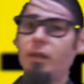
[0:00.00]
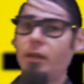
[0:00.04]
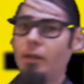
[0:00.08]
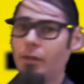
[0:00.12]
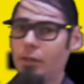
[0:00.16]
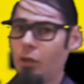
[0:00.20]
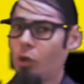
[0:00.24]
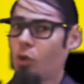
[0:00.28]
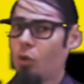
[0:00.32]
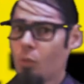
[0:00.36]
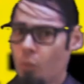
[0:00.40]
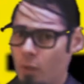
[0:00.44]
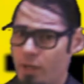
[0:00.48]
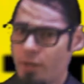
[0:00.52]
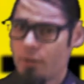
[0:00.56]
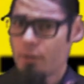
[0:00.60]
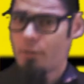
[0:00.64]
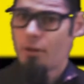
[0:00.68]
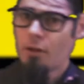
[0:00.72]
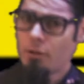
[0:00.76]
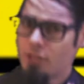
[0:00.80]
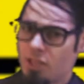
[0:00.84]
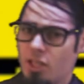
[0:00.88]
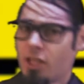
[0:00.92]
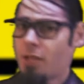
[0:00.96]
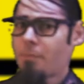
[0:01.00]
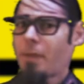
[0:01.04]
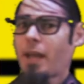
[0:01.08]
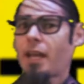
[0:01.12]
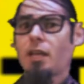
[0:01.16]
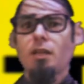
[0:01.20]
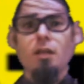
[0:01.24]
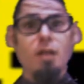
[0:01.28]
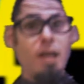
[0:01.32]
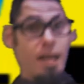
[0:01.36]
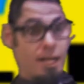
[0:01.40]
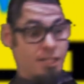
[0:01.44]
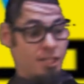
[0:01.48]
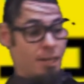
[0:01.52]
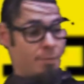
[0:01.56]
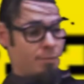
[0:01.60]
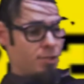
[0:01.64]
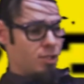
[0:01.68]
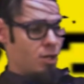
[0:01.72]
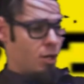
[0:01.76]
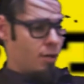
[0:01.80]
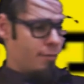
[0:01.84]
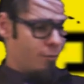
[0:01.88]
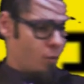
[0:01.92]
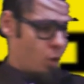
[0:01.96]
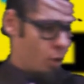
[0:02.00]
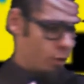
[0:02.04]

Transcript: uh you could win a, a sticker pack in the next episode